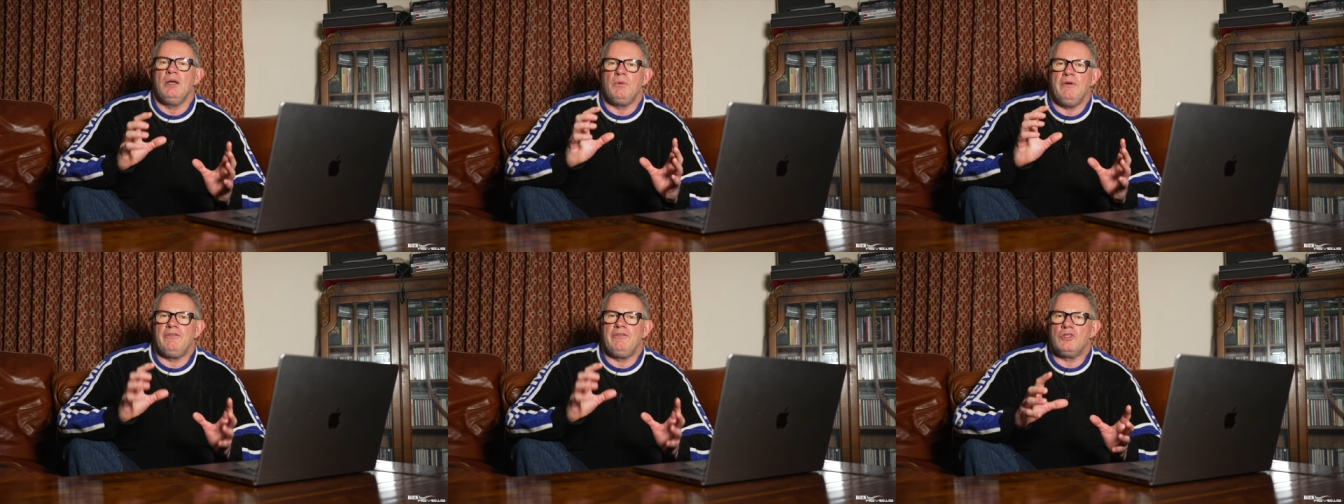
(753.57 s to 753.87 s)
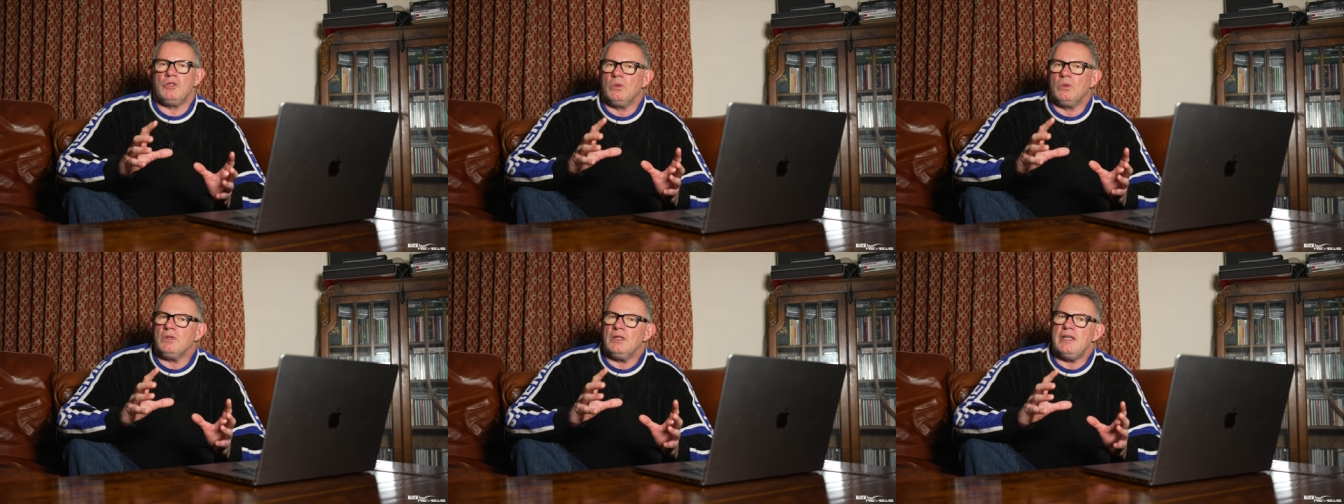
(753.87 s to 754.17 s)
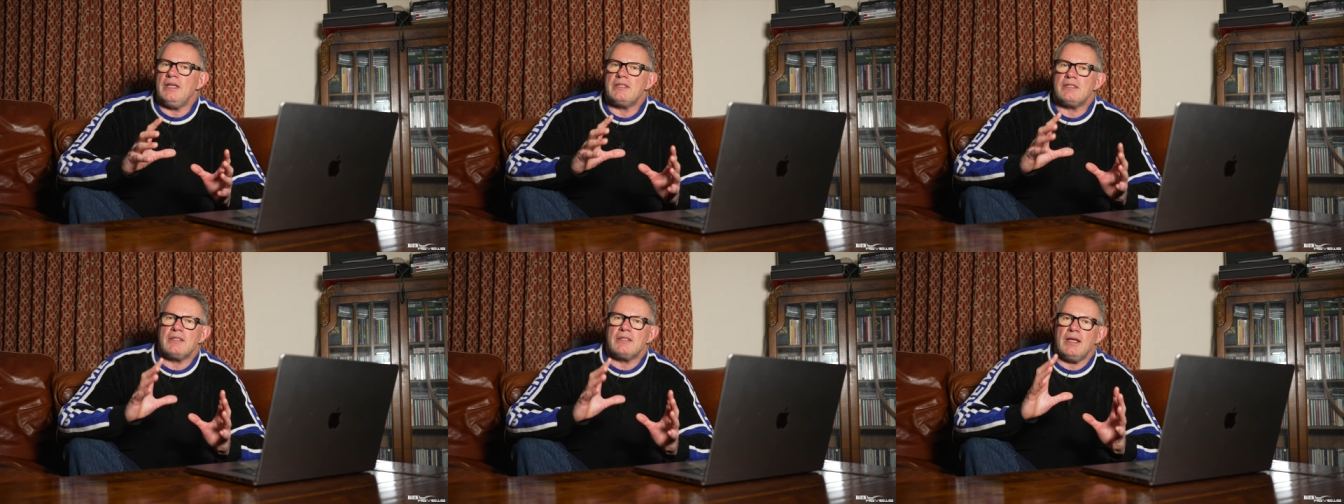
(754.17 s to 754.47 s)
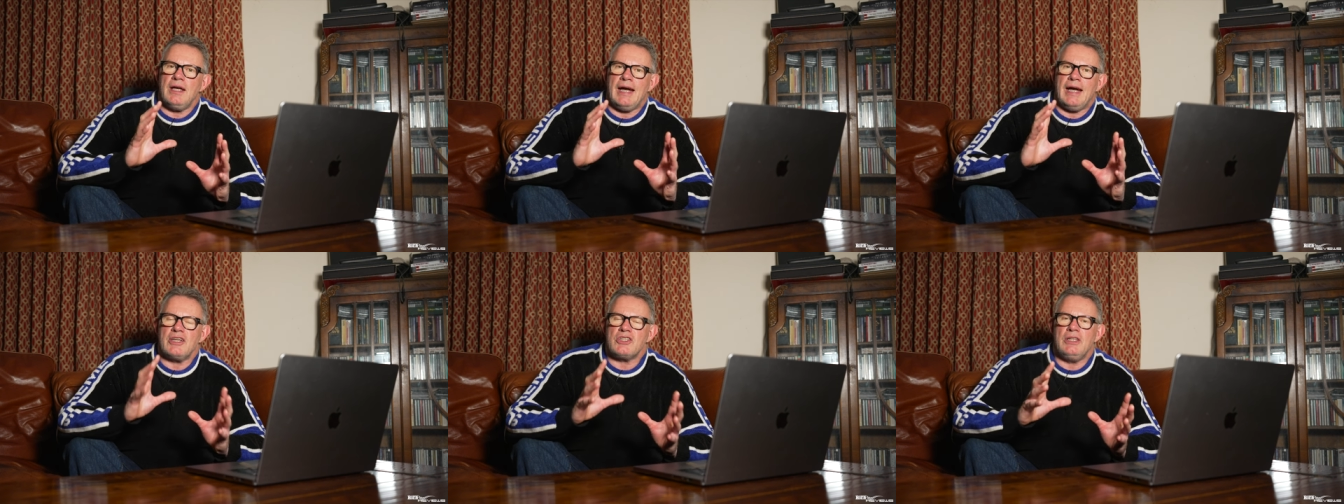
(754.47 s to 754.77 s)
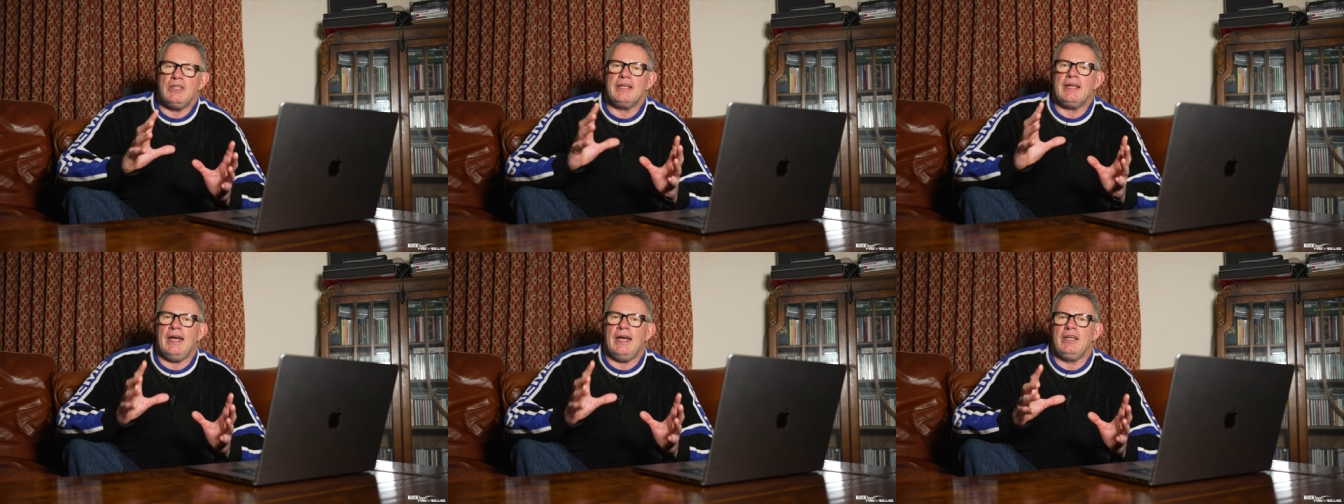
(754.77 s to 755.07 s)
with journalists
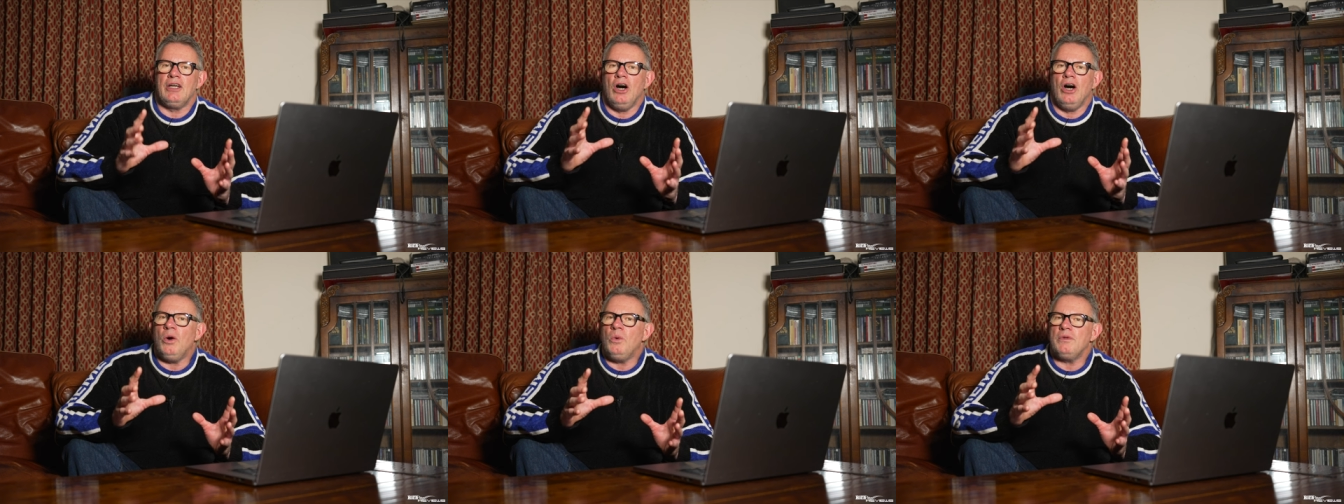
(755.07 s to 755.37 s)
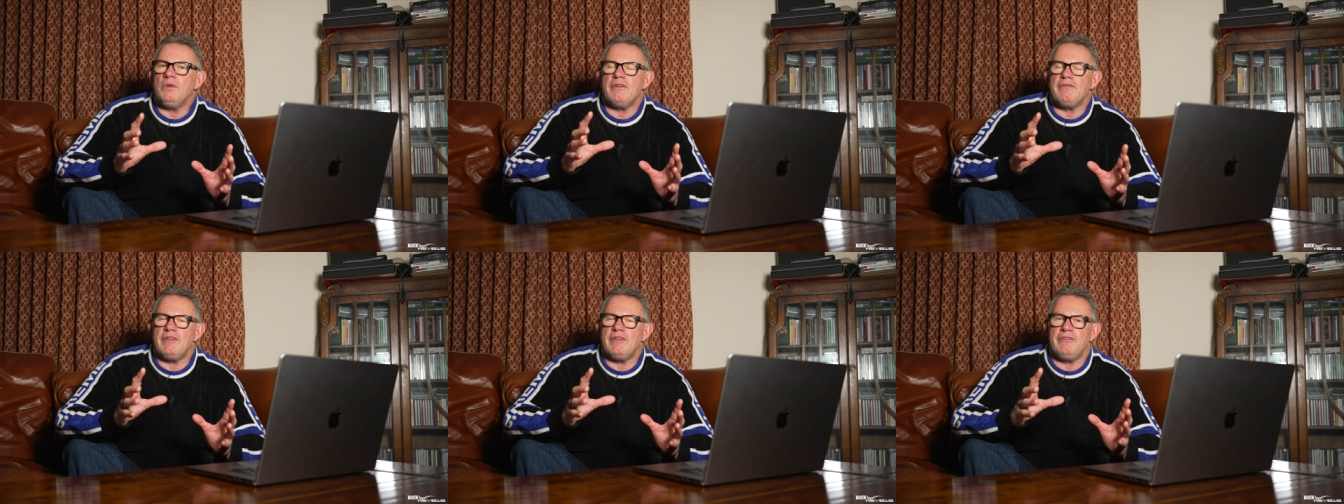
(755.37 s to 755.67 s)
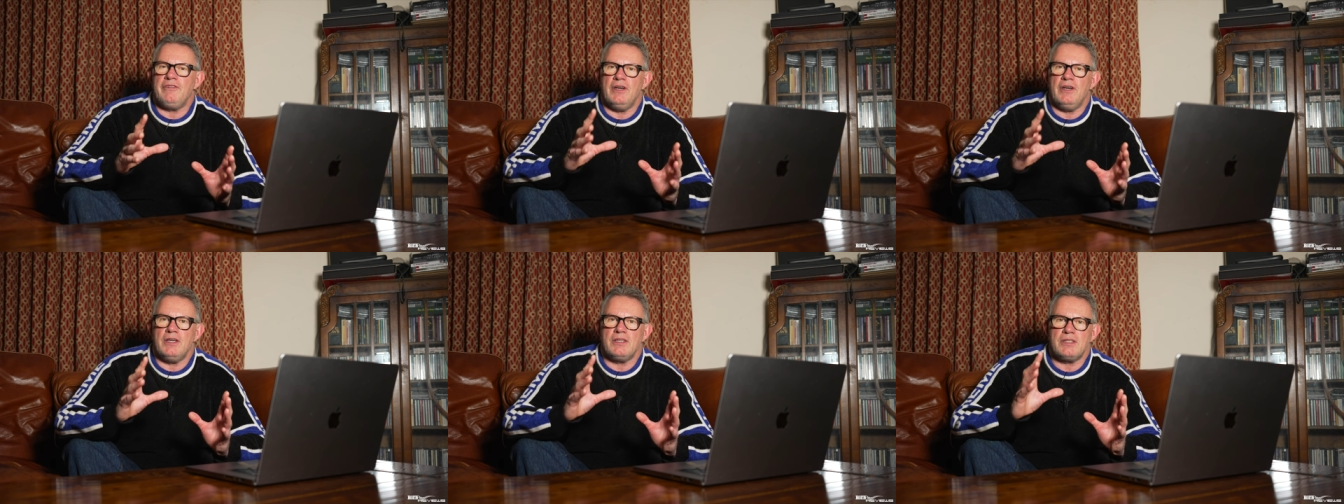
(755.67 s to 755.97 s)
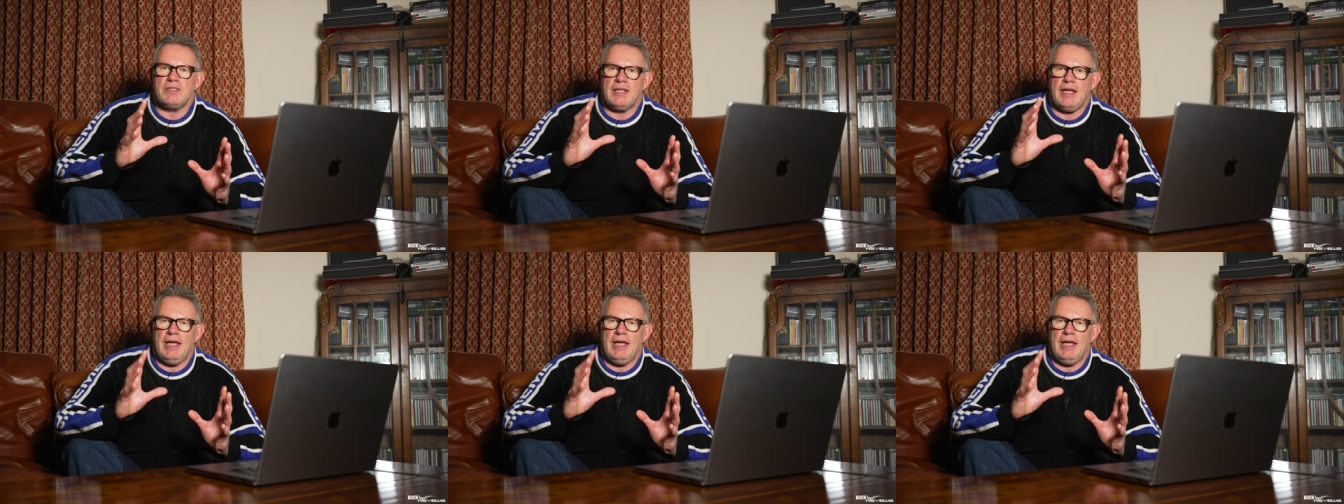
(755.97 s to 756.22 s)
actually getting hold of the first